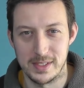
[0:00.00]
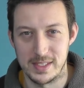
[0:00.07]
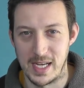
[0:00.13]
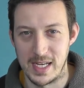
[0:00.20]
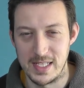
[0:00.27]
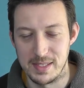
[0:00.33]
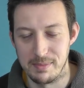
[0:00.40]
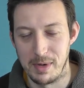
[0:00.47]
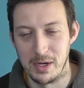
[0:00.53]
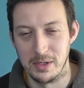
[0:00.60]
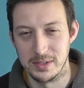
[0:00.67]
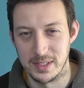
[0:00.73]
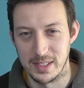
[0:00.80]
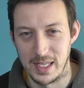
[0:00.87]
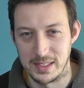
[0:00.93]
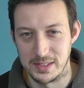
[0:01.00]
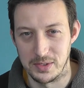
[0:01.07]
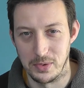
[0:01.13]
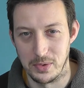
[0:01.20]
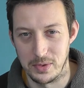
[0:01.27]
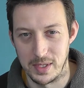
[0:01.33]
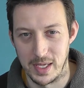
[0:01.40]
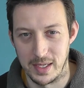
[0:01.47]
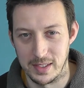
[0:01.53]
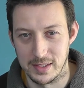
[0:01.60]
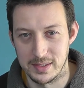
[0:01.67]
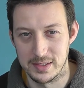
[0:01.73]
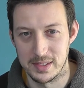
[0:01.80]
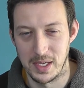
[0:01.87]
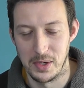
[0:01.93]
data modes and that sort of thing.
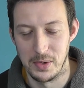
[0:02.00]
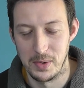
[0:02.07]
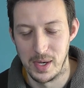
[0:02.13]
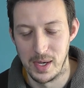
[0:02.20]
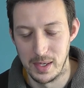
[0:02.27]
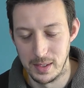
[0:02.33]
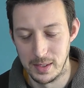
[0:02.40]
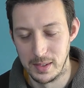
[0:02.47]
So